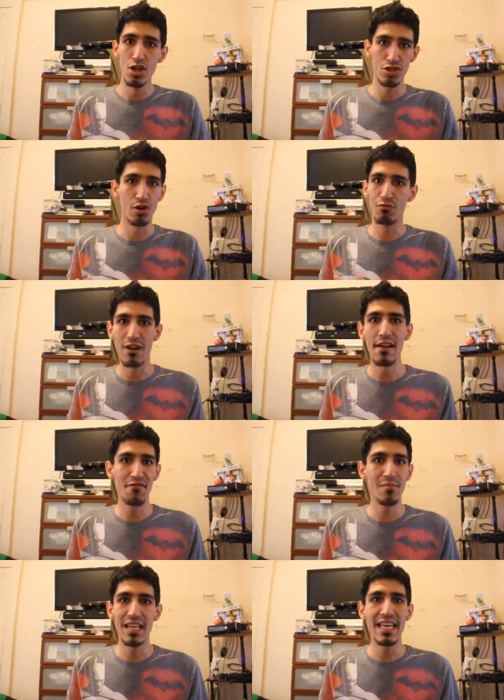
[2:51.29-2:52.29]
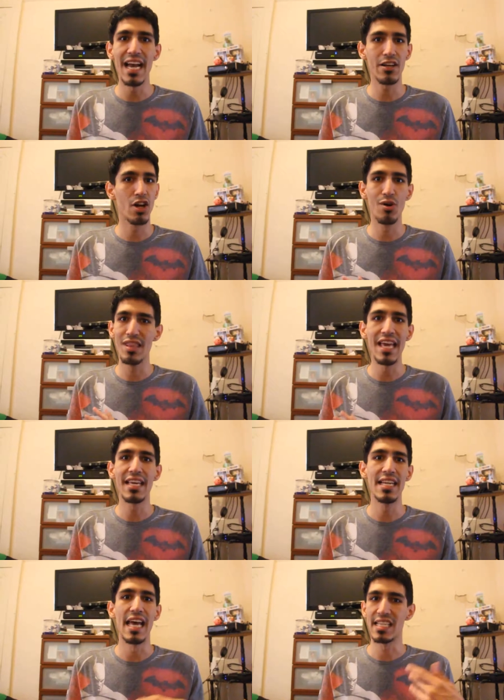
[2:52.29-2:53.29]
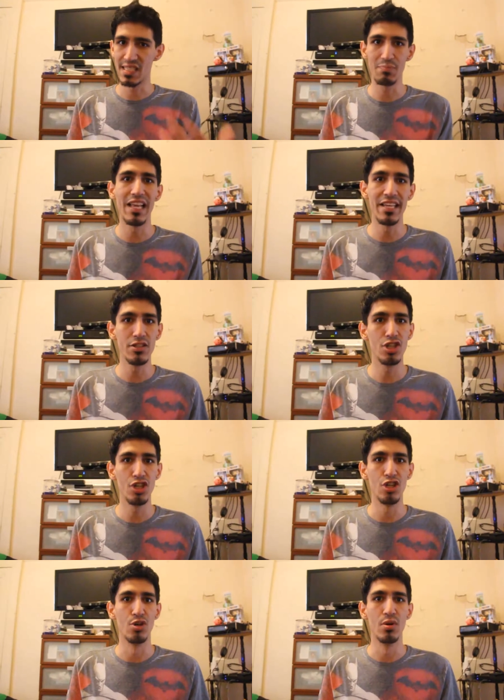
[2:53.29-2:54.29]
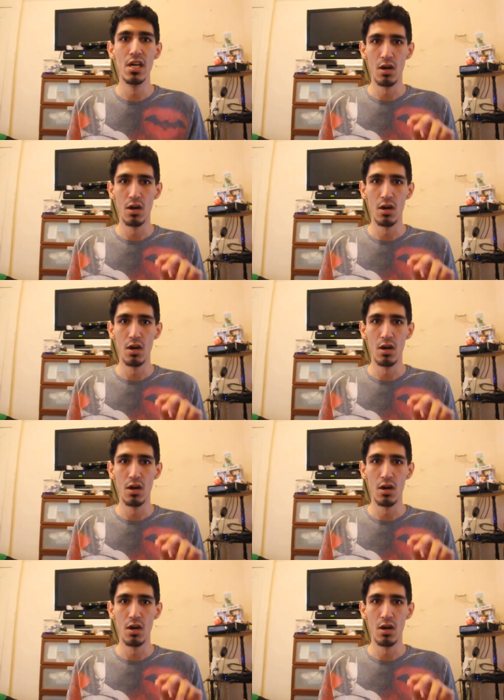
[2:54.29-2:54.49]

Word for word: So right from the get-go, they can explain to you